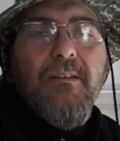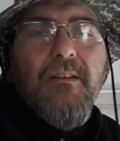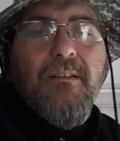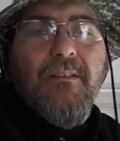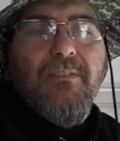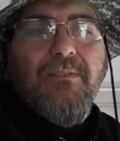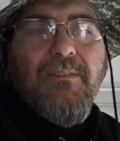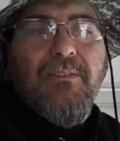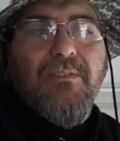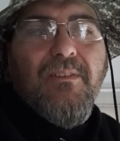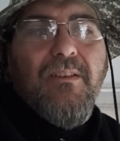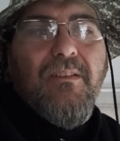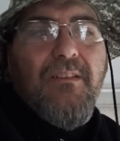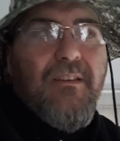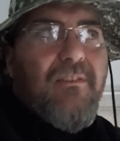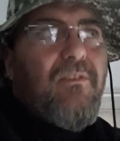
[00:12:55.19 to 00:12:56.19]
It's
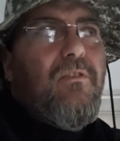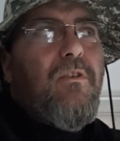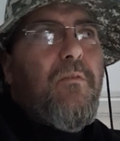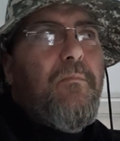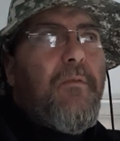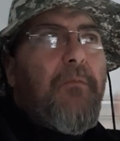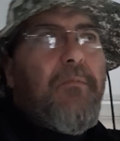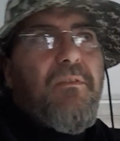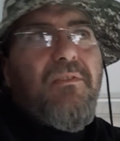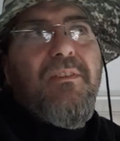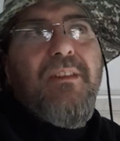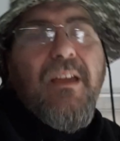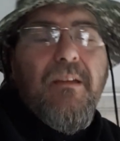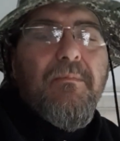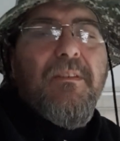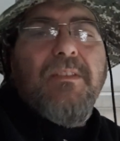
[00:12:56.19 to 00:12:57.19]
an all-purpose
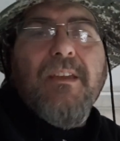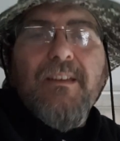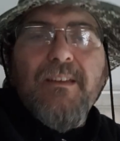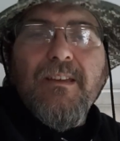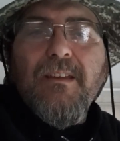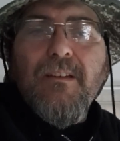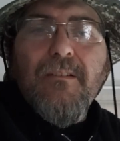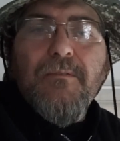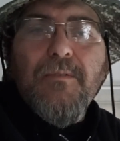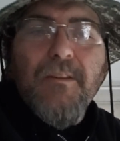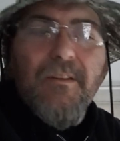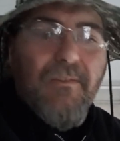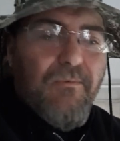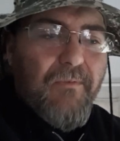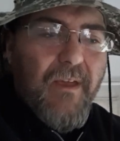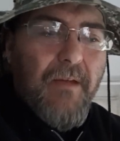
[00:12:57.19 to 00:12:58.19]
name that they give
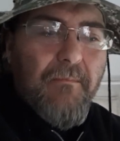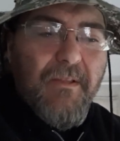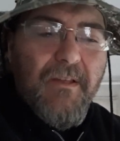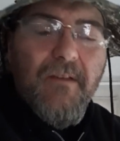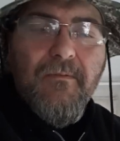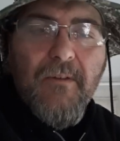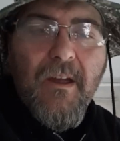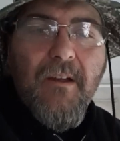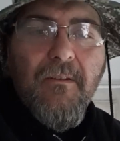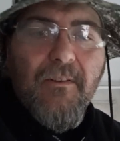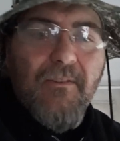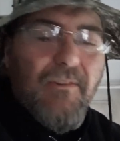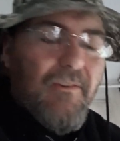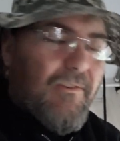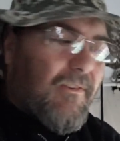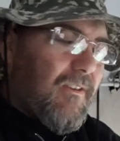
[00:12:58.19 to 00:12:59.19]
this family of
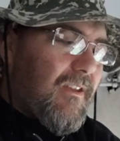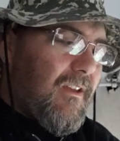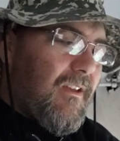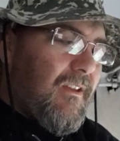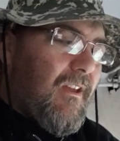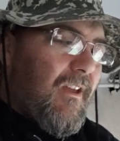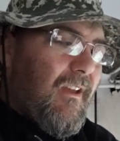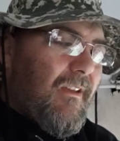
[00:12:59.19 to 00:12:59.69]
viruses, okay?